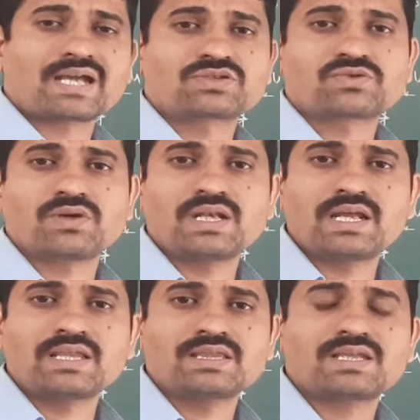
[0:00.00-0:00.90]
actual
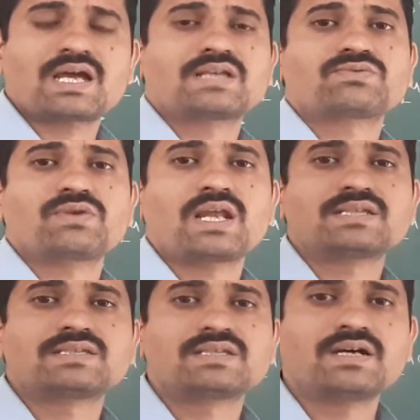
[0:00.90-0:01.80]
length as well
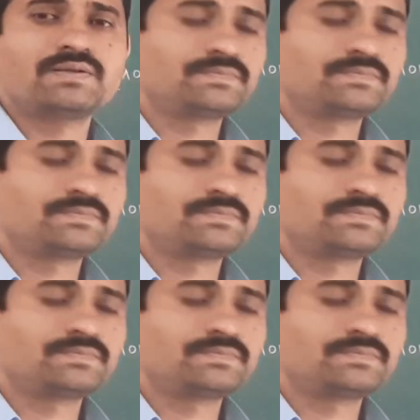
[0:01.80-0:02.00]
as the